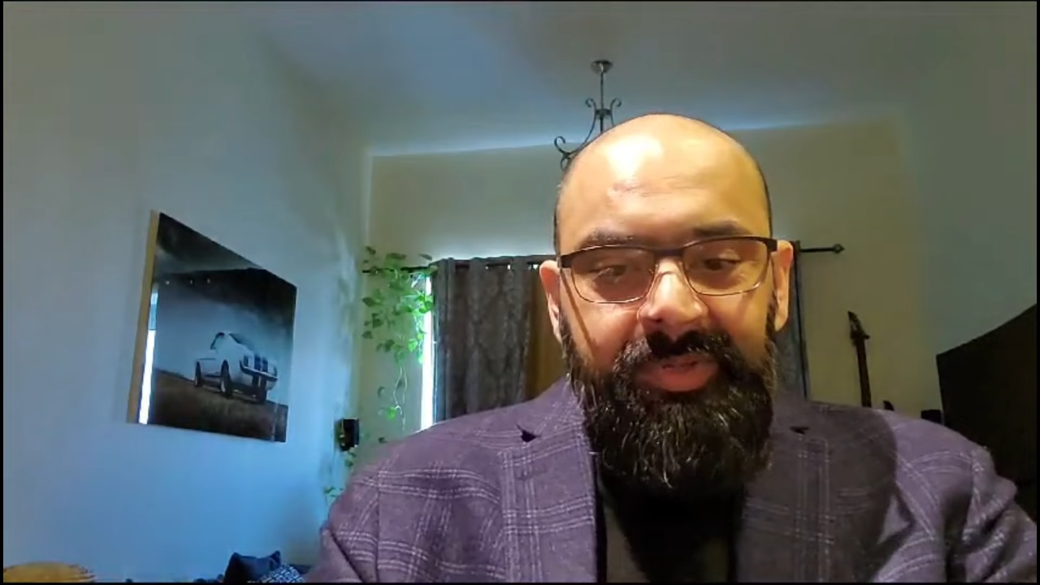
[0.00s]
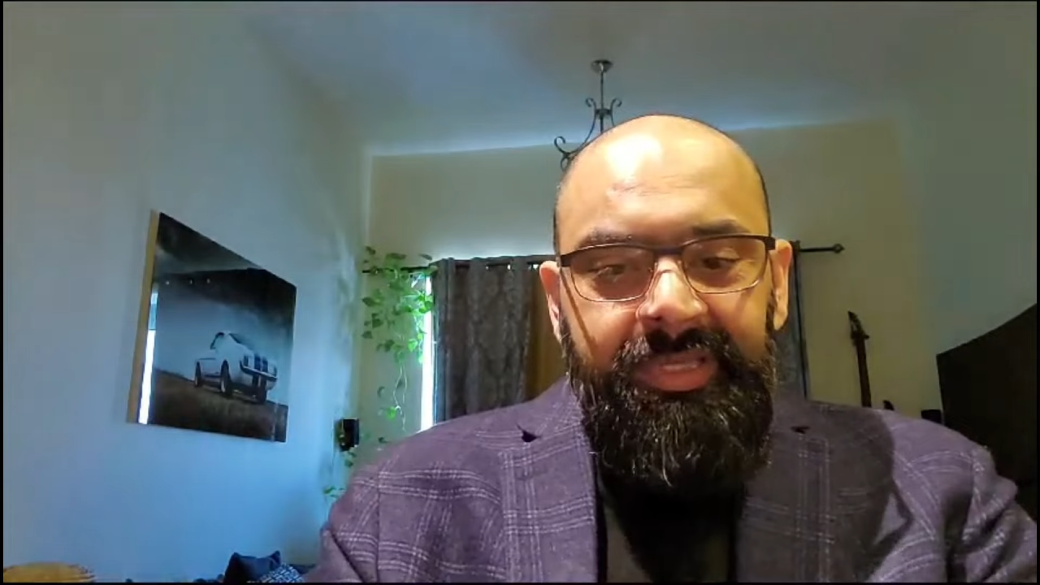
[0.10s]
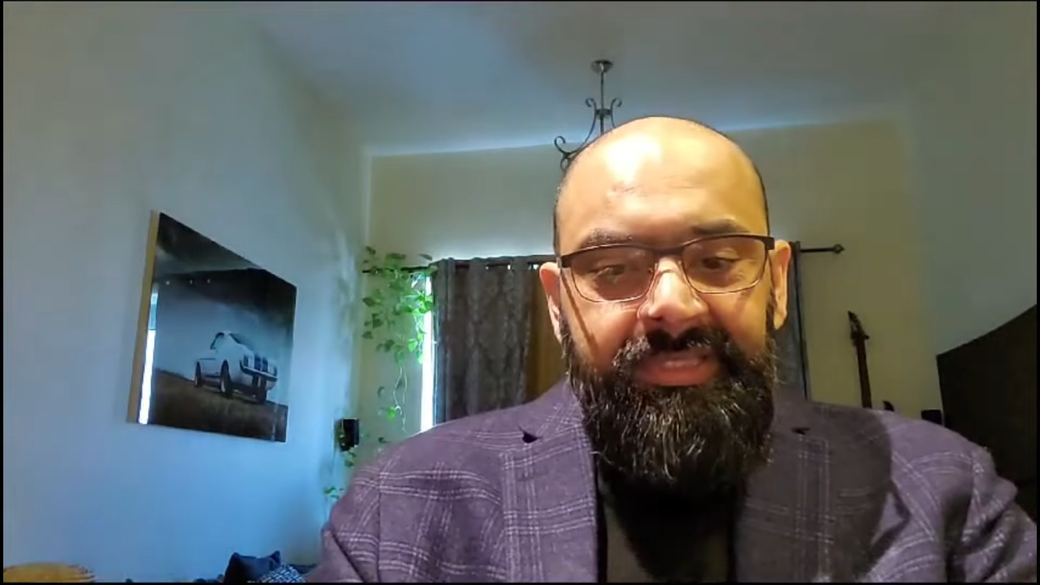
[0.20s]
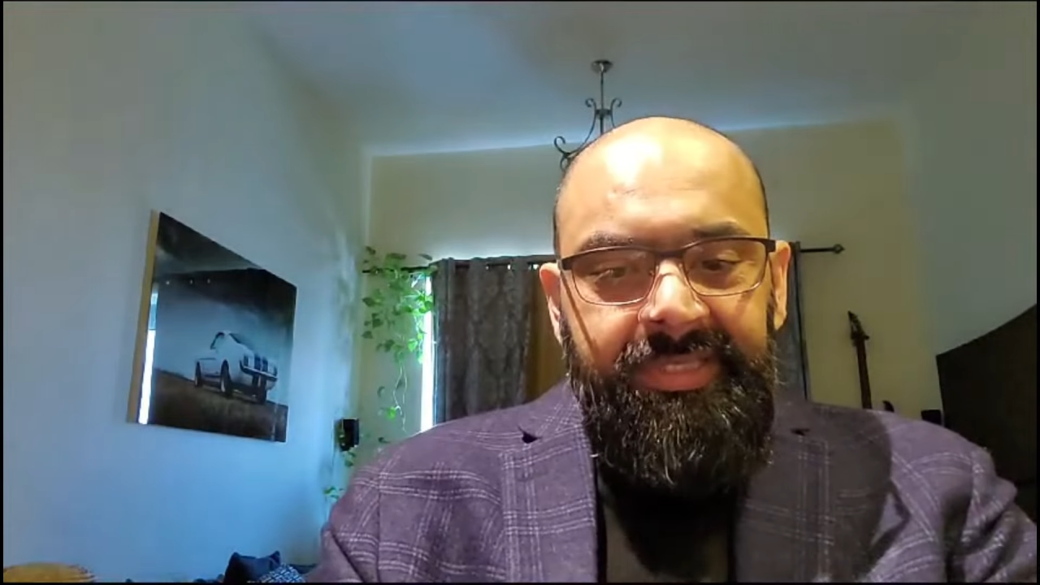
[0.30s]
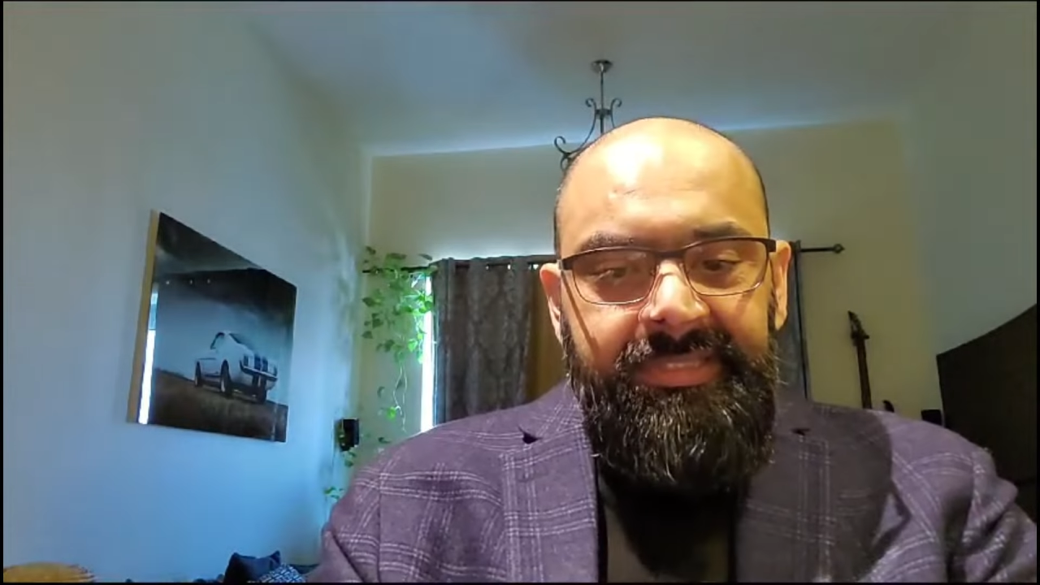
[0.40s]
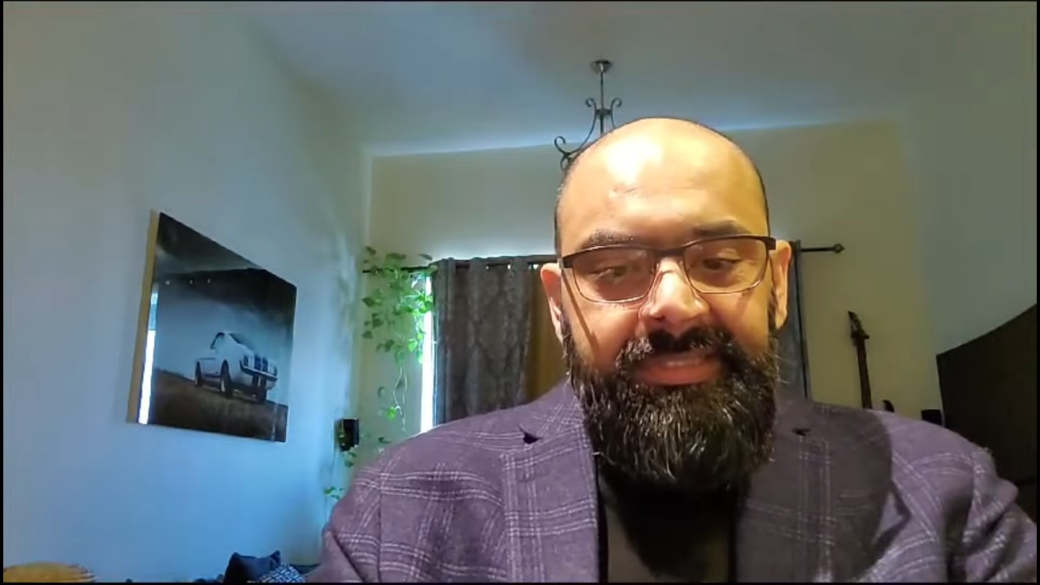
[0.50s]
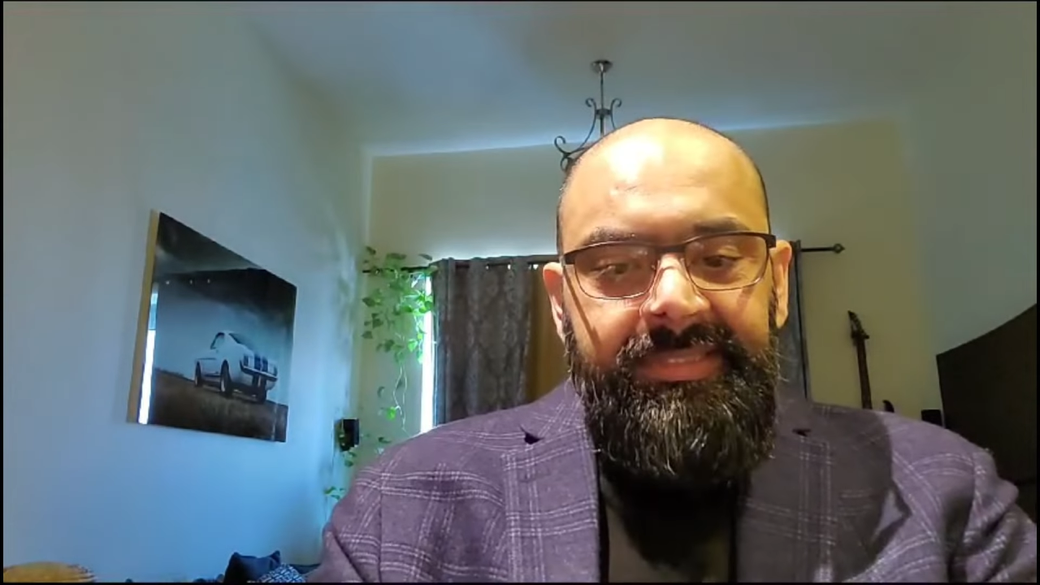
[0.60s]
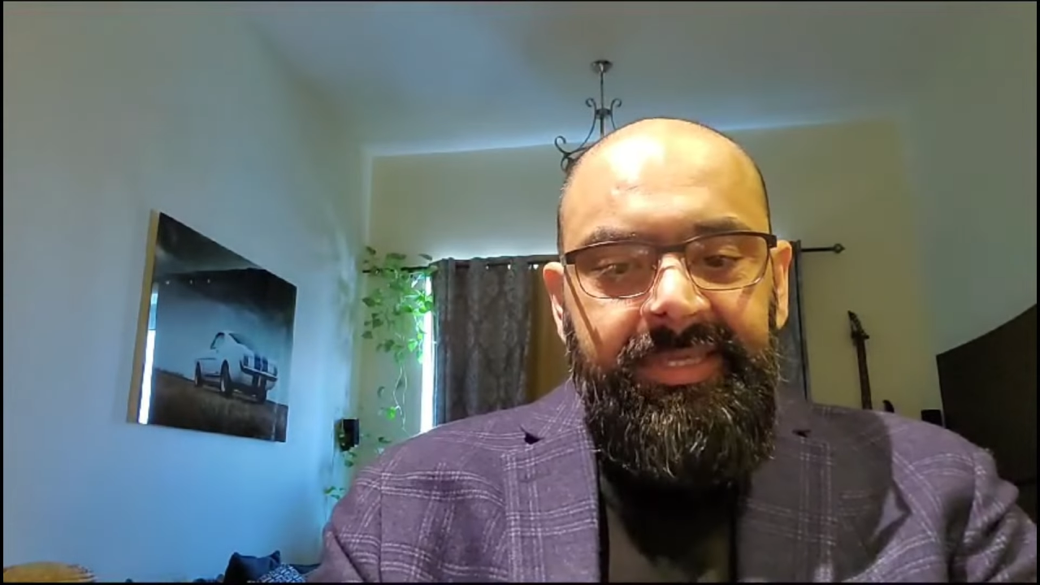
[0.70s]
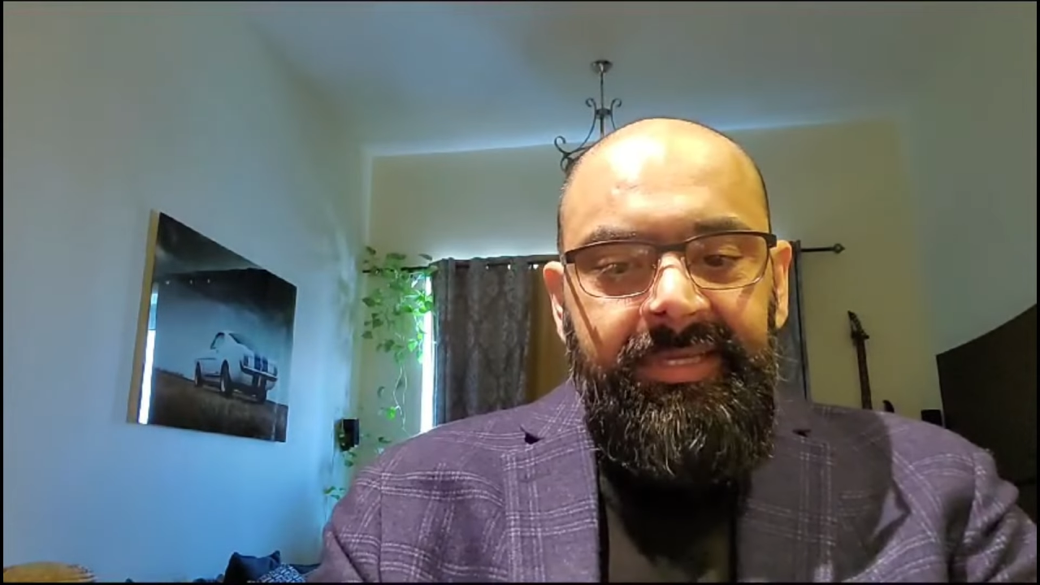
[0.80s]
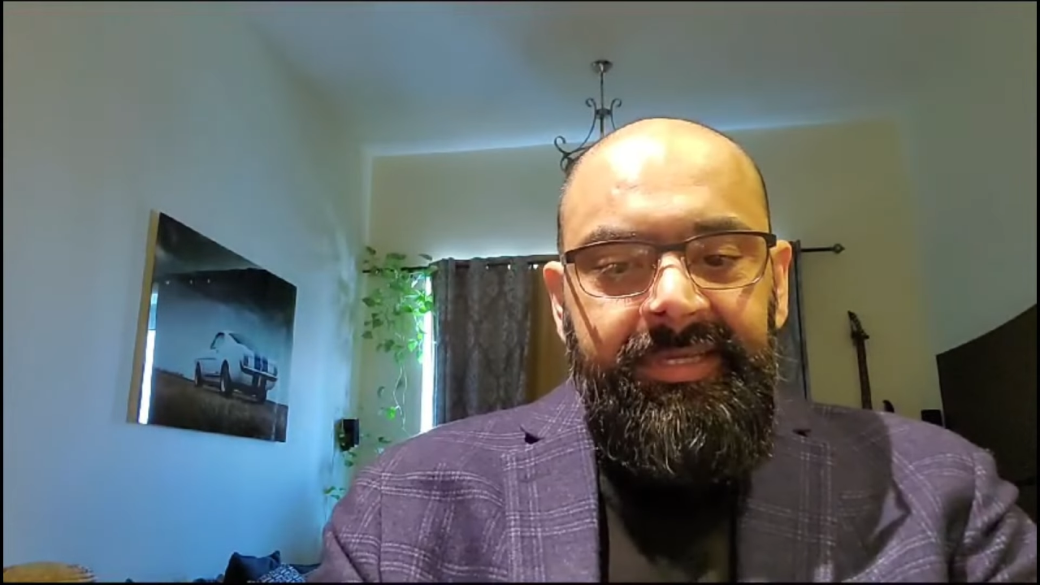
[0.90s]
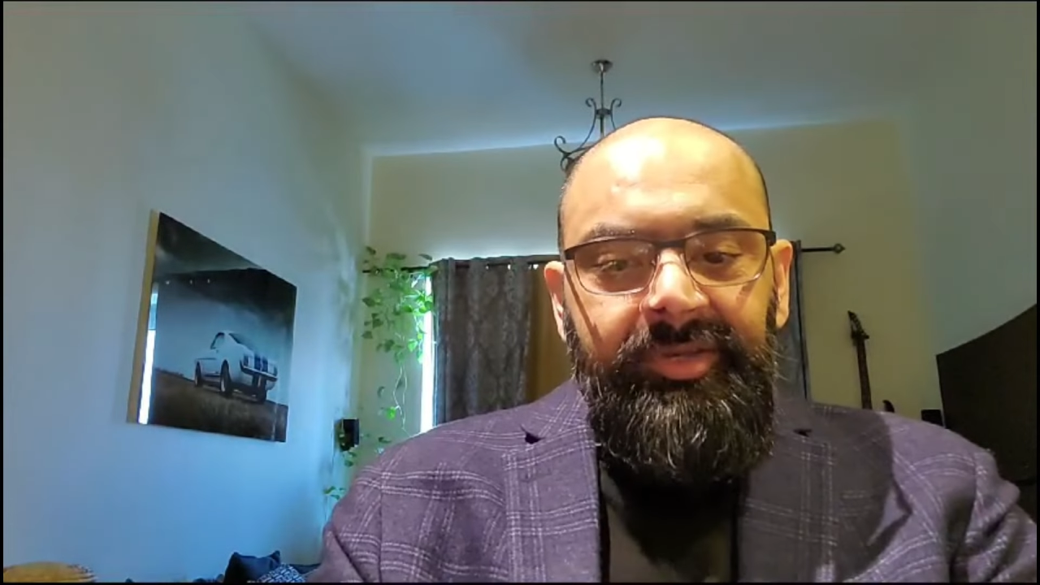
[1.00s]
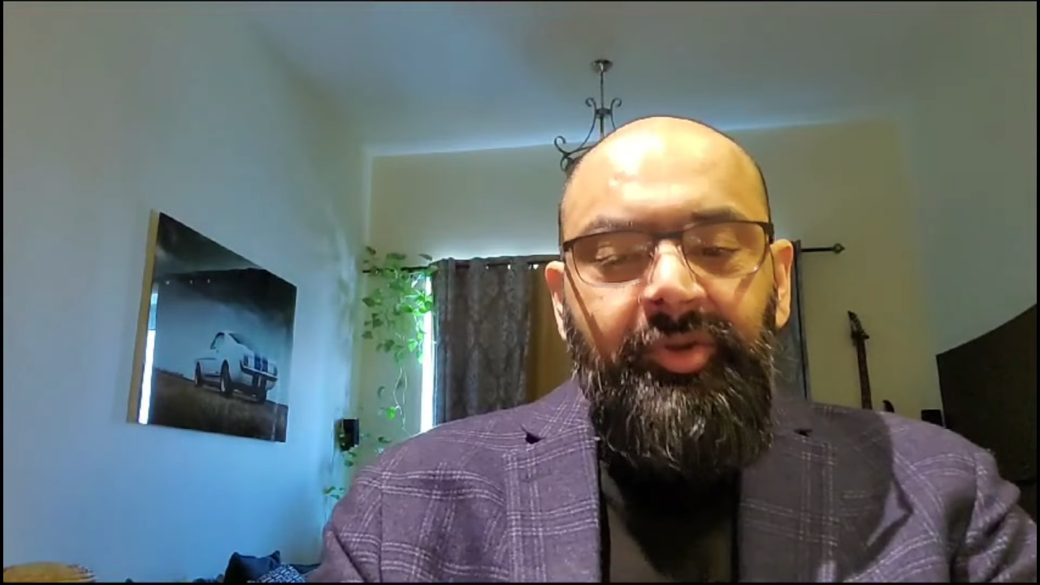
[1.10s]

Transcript: ways, it